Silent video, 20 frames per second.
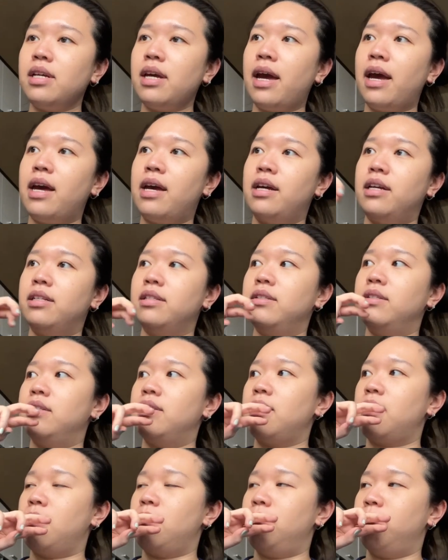And
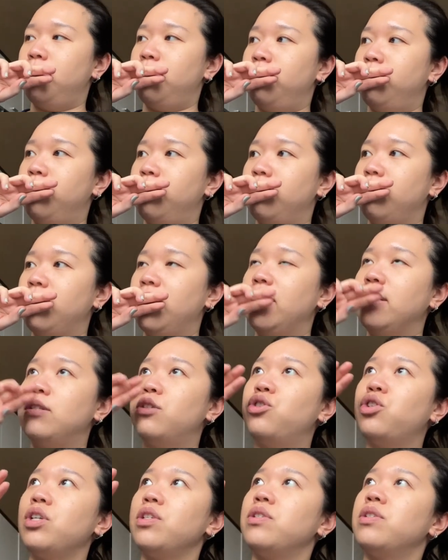um, it's
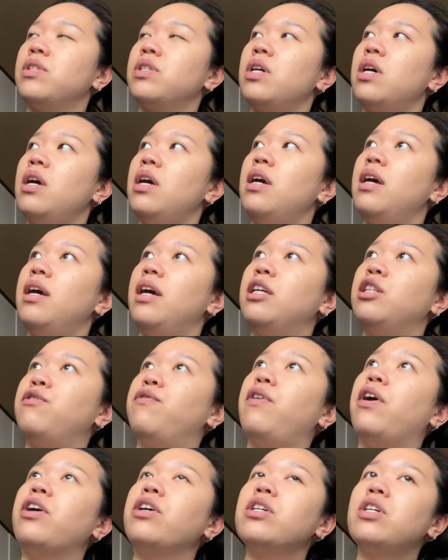just, it's
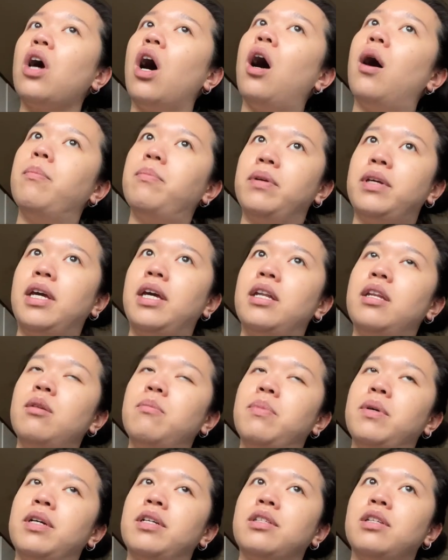very complicated
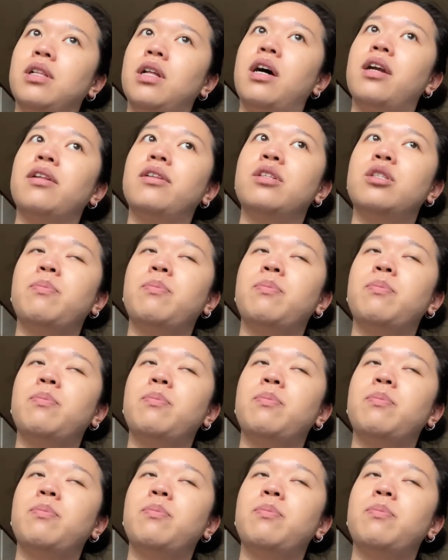because a lot of these